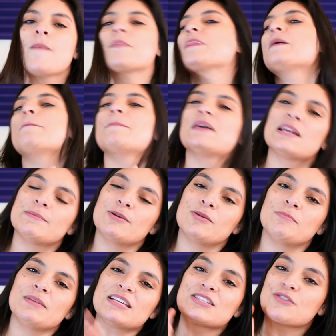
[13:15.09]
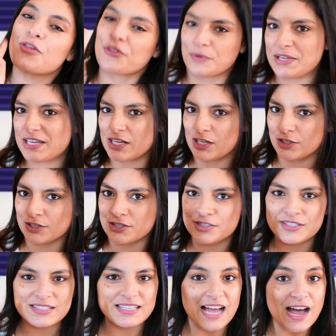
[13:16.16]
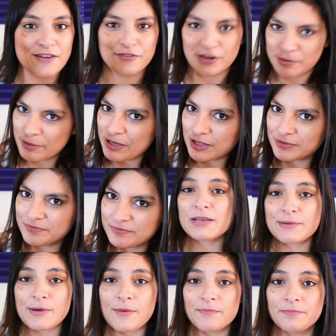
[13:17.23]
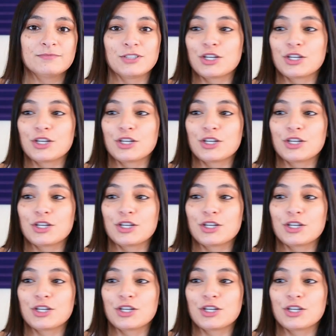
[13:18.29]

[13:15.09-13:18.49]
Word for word: the minimum is three colors to every meal, minimum.